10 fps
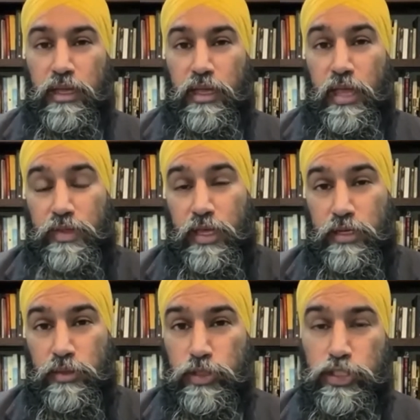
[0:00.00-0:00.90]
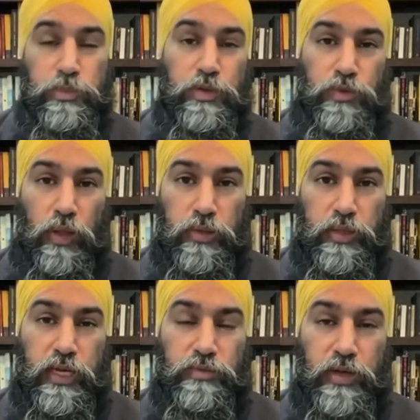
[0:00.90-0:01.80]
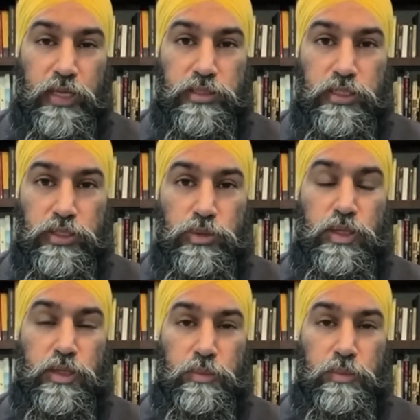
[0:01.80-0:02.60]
and then we should be following that advice and doing